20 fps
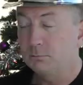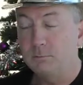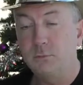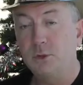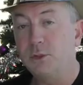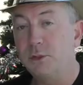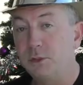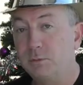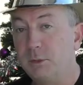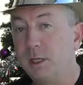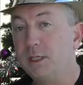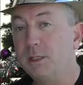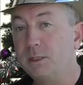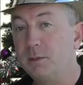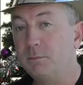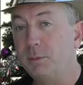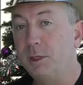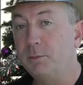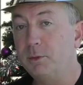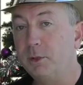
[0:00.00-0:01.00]
which should make
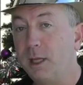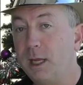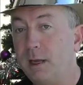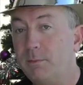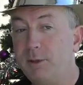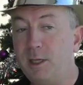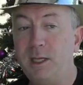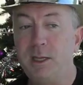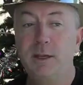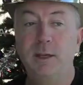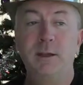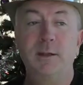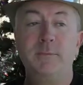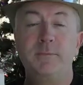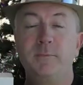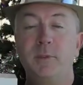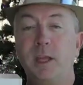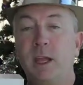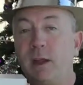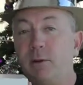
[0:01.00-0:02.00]
some people happy.
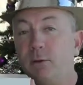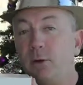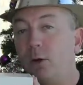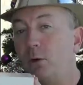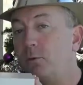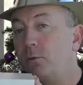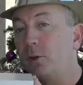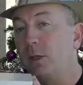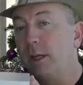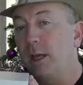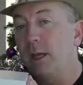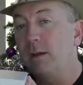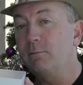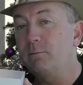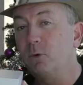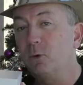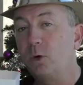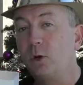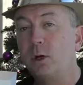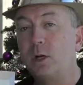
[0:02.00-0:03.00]
I will hopefully
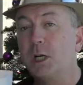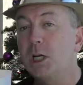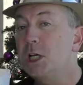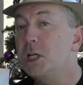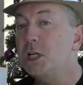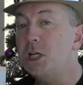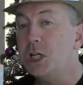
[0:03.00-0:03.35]
have more